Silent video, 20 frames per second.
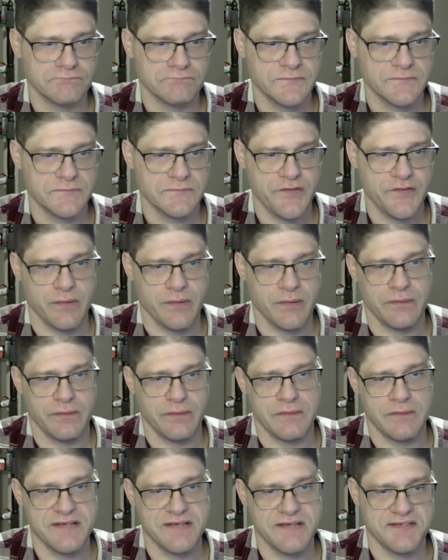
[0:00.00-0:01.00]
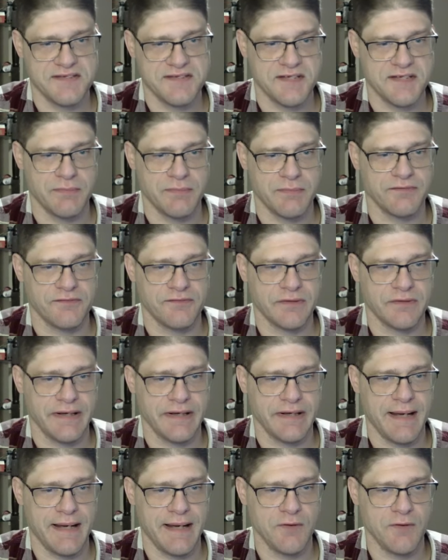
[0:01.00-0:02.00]
So, as I said before, I
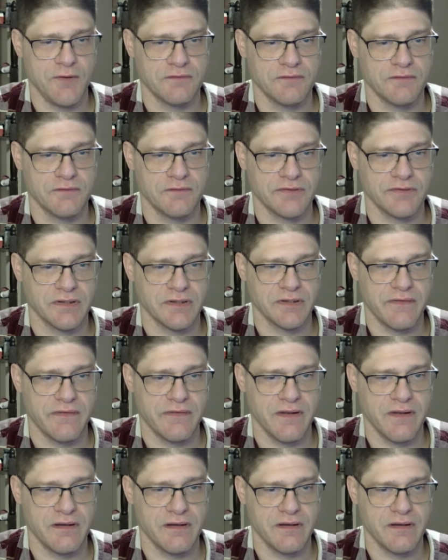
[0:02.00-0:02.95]
came over and took the